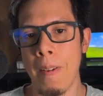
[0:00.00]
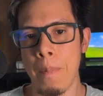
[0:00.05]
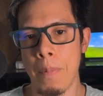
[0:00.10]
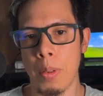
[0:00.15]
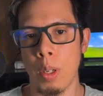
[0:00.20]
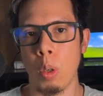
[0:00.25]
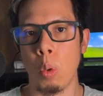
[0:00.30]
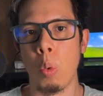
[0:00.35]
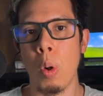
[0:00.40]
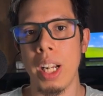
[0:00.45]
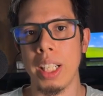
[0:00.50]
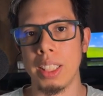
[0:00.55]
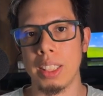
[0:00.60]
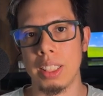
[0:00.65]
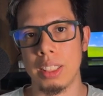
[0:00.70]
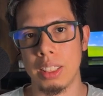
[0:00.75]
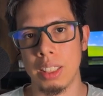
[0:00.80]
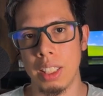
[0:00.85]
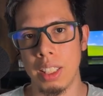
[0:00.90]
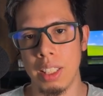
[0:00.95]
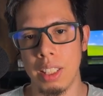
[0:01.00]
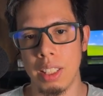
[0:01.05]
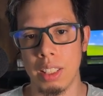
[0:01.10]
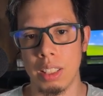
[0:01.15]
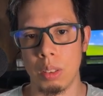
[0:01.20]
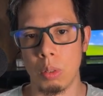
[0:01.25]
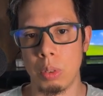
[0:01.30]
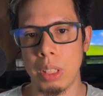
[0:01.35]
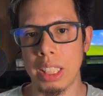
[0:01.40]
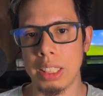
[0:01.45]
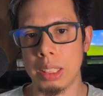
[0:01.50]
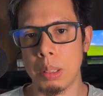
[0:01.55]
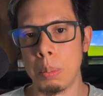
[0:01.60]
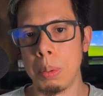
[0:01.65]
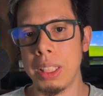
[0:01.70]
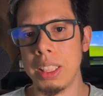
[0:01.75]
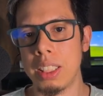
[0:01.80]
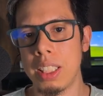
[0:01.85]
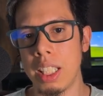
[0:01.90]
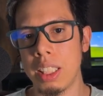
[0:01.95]
weights. That
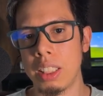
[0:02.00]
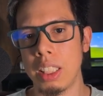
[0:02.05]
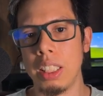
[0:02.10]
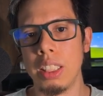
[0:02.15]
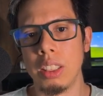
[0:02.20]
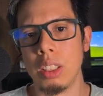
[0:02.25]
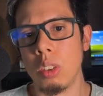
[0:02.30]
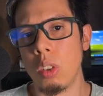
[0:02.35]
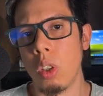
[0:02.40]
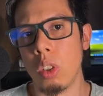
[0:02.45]
means that it's not